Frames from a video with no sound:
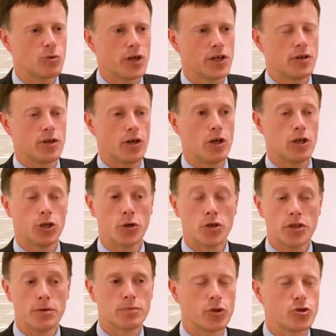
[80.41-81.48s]
quite early on
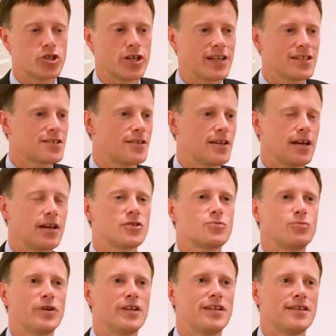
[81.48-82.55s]
in the project
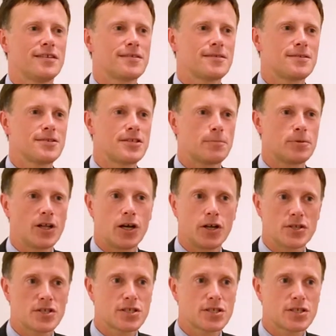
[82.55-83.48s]
that with double height